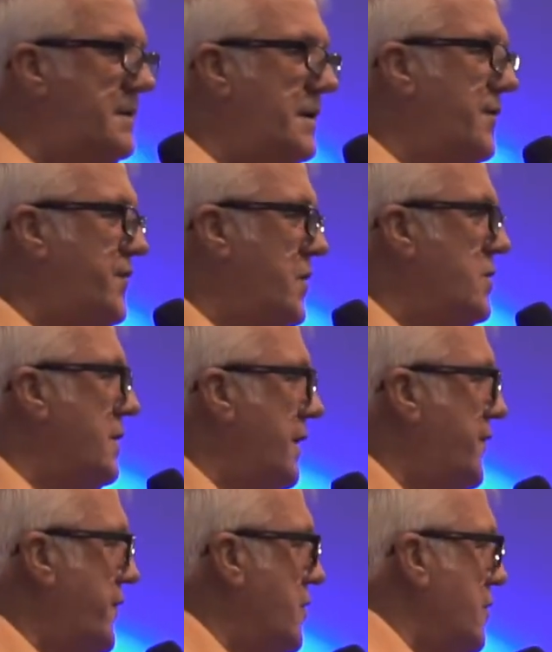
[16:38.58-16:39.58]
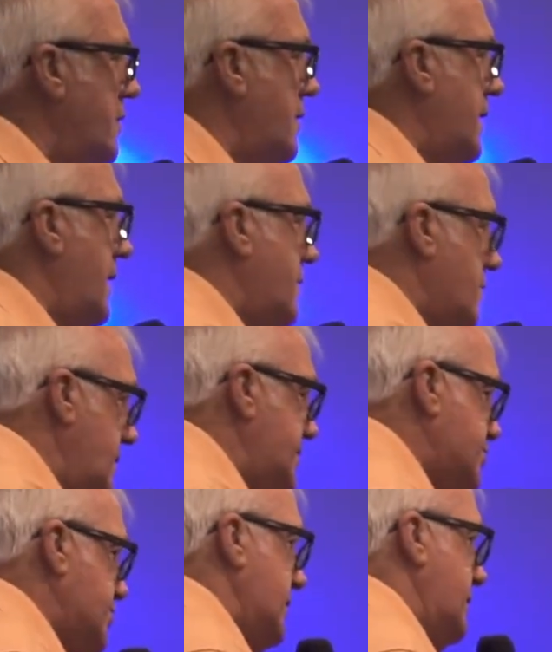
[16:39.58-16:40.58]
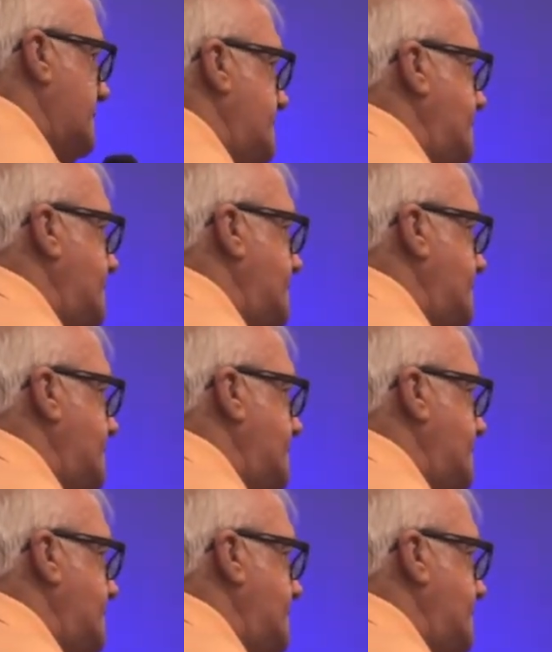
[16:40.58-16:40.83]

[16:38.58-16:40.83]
if you're if you're a Christian,